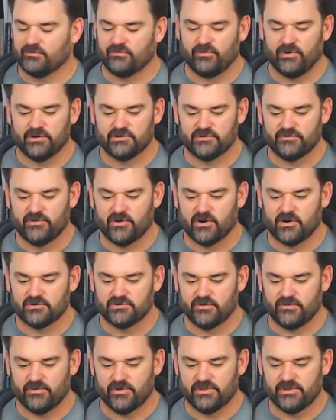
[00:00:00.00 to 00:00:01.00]
Friends of ours
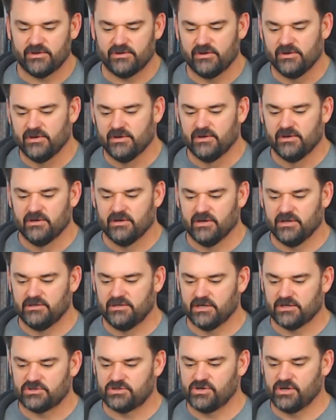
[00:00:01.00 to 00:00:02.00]
over at the
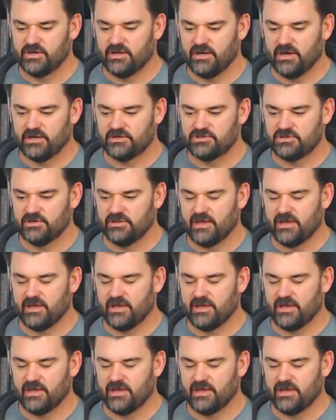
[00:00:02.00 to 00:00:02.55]
Addiction Connection,